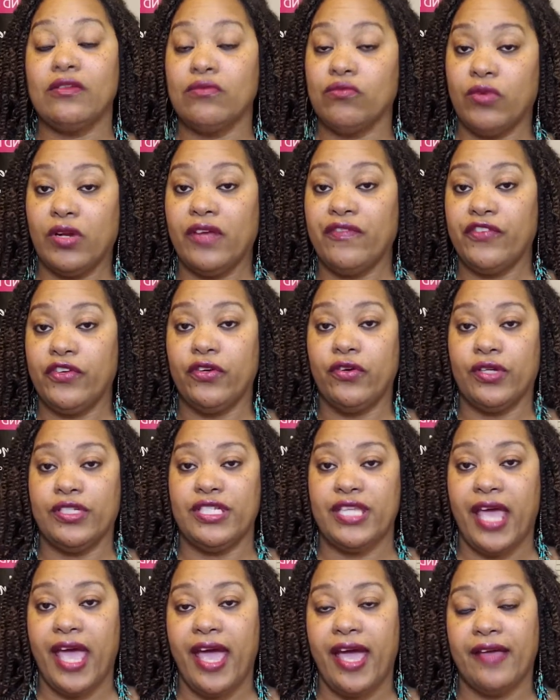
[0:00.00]
whatever you're going
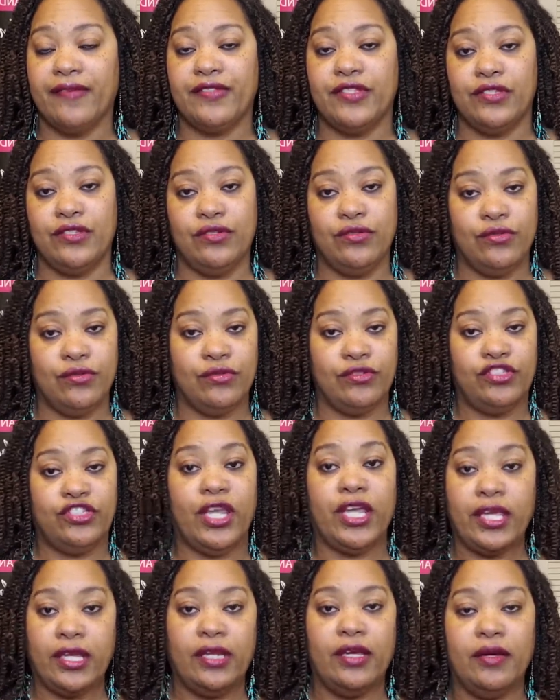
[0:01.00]
to have to do.
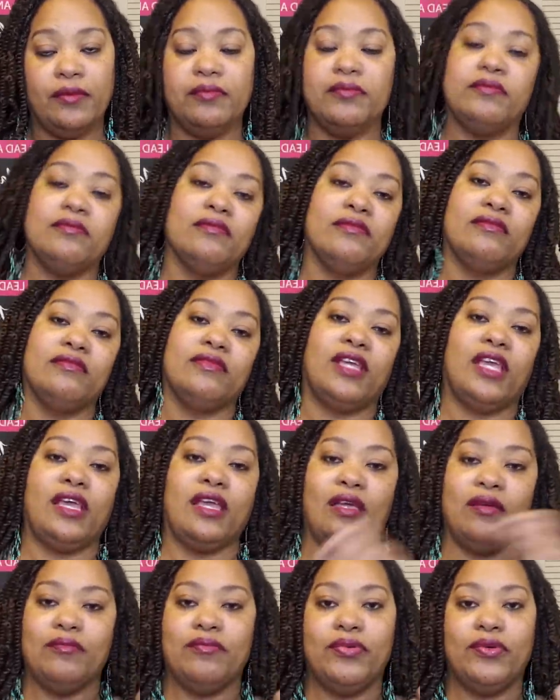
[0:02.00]
Shake it up
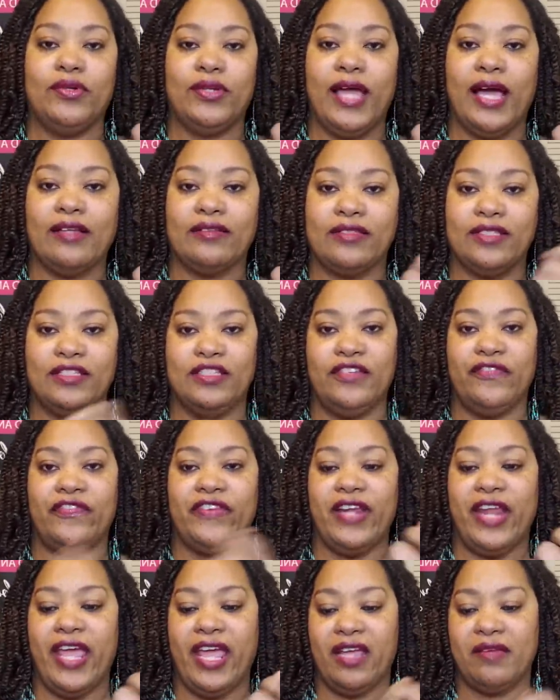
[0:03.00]
and pull out the
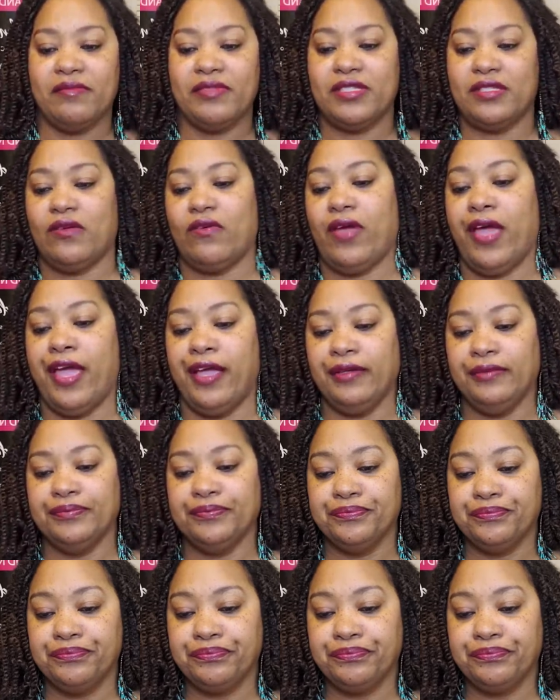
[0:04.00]
different names, okay?